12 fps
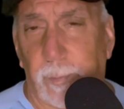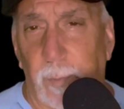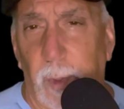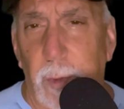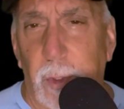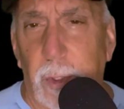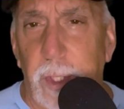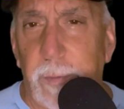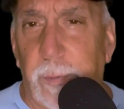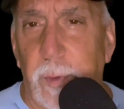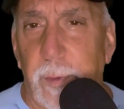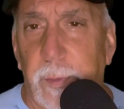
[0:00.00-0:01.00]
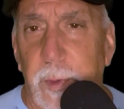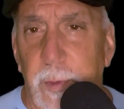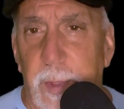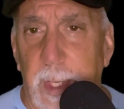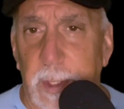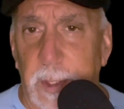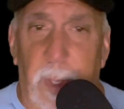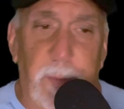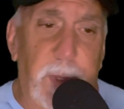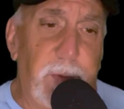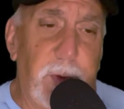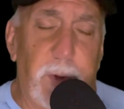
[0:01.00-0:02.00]
you're good for a few days,
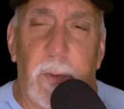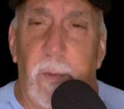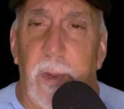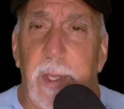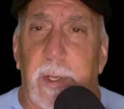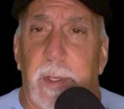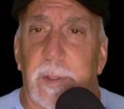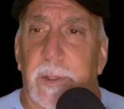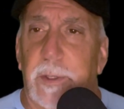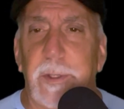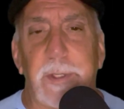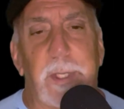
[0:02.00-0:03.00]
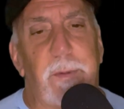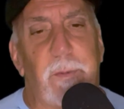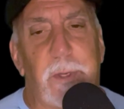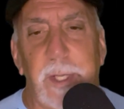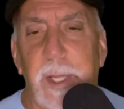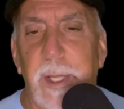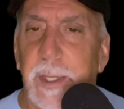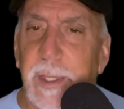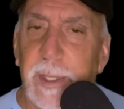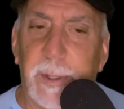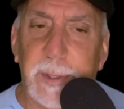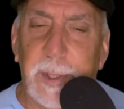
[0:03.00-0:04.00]
maybe even a week or two, and then one day,
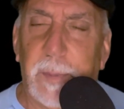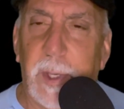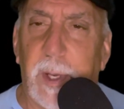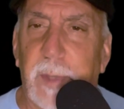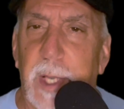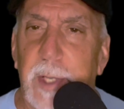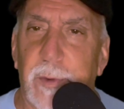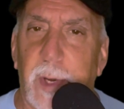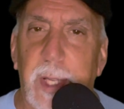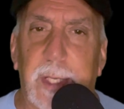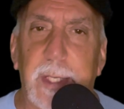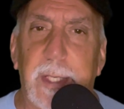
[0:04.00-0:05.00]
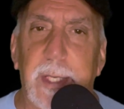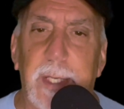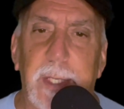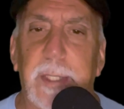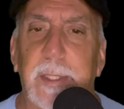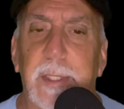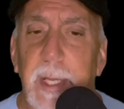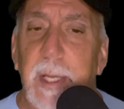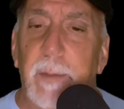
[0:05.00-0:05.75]
you pick up that drink again, and